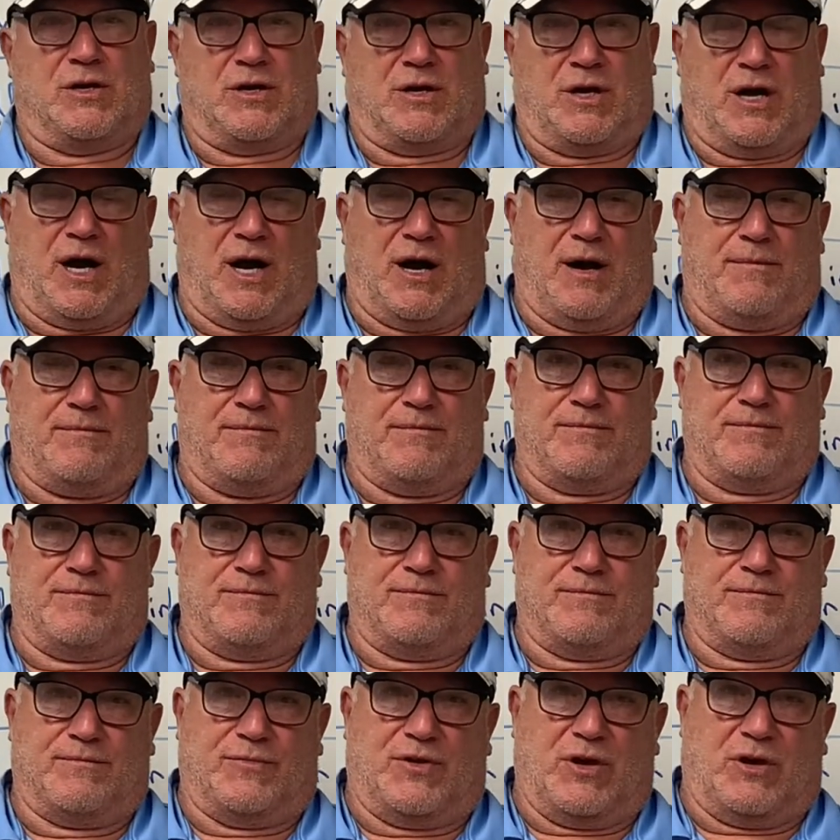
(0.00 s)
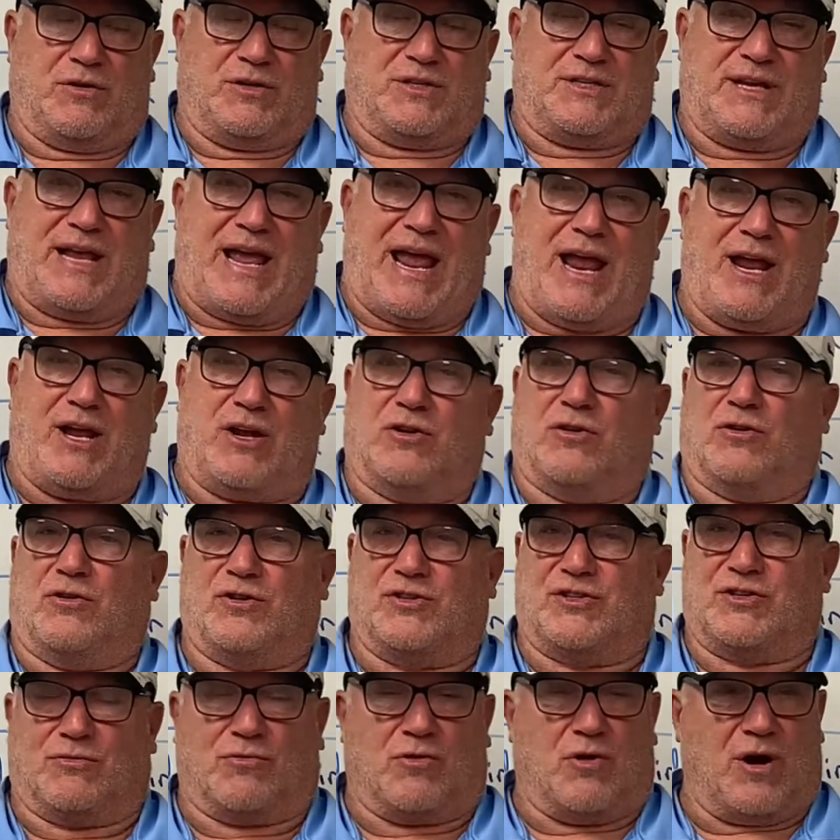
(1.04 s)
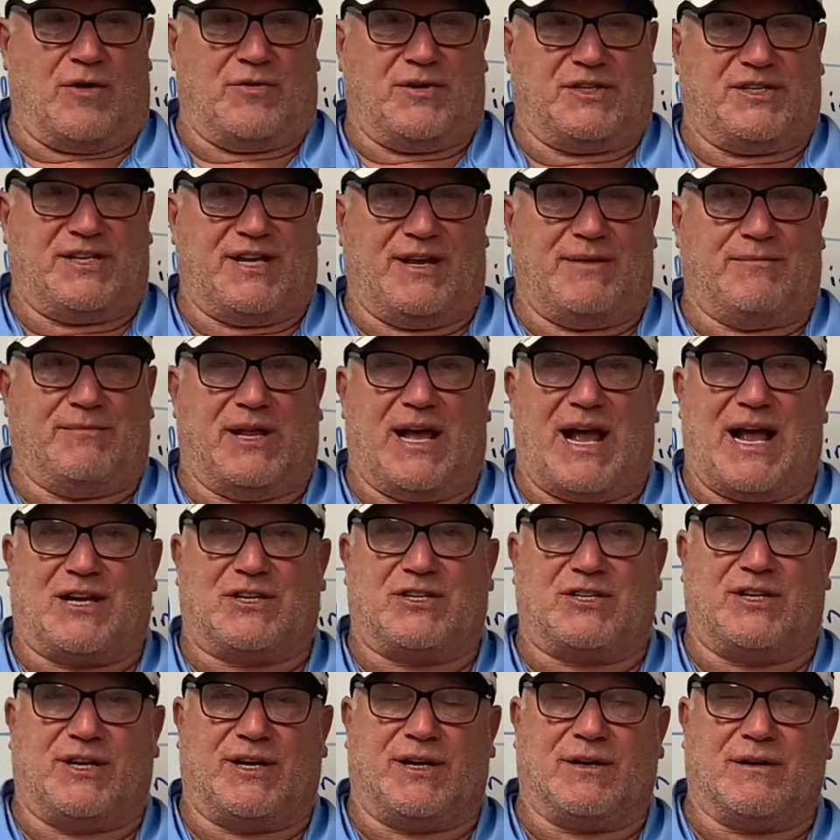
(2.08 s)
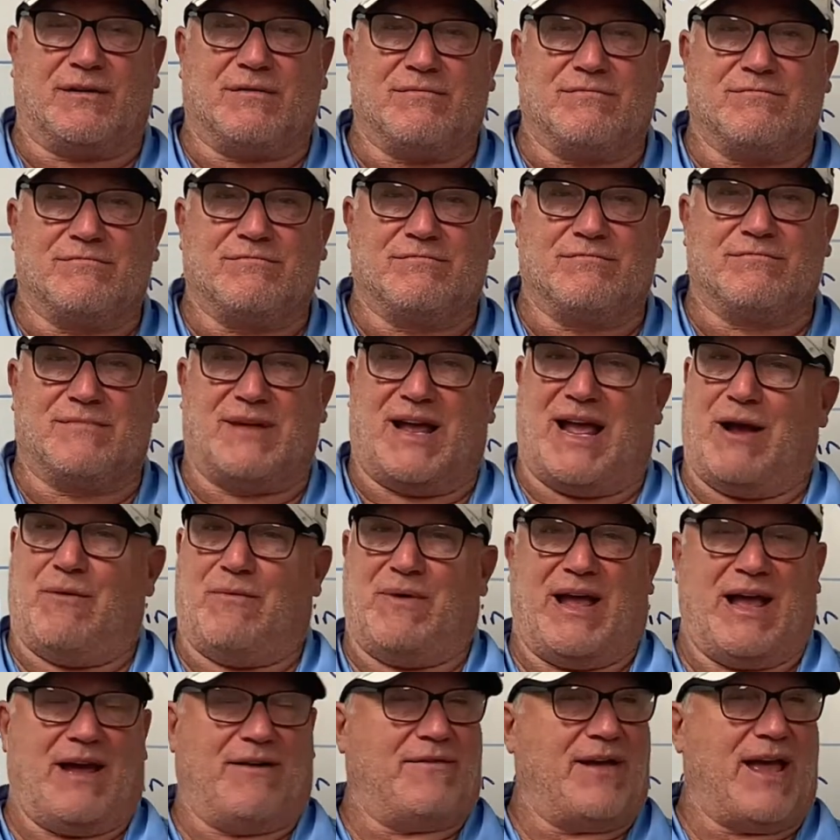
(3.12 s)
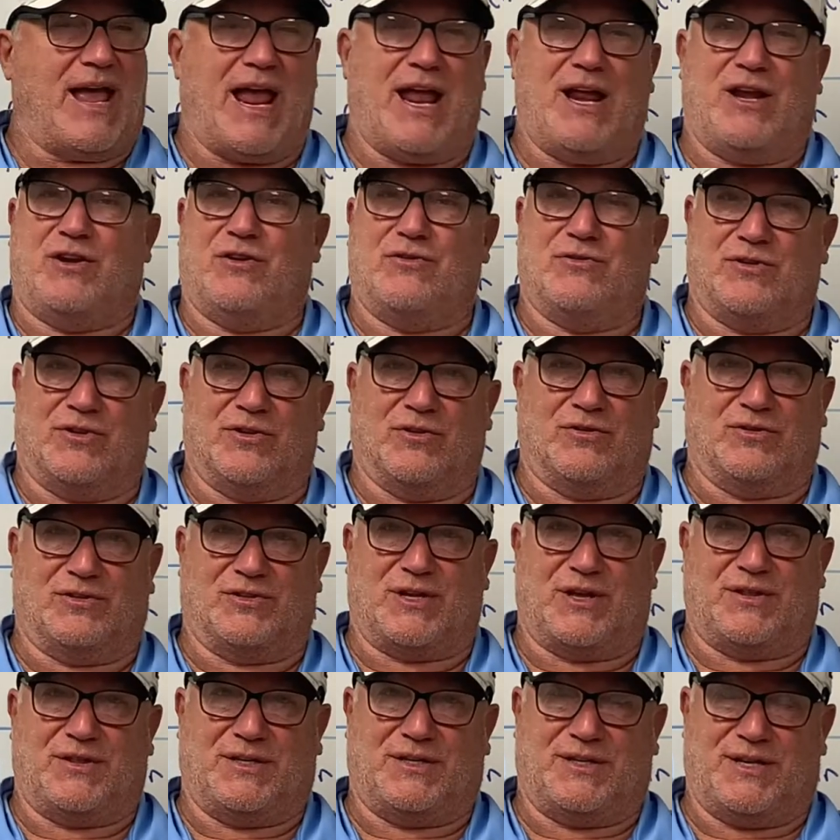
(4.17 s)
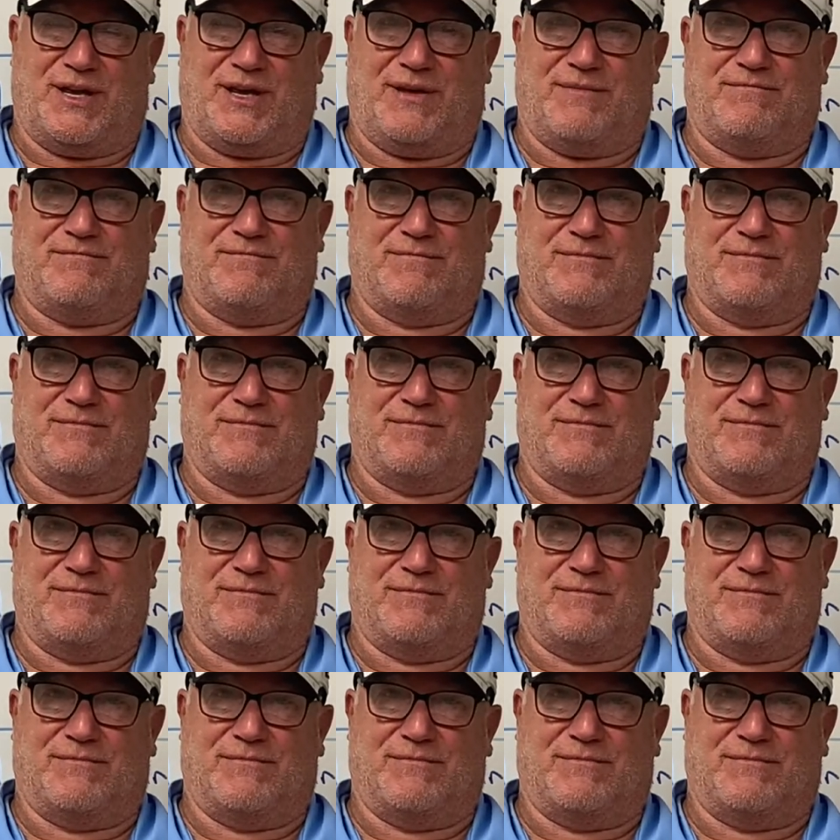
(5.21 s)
There was 8 girls that were on the team last year, and we have 8 new girls on the team.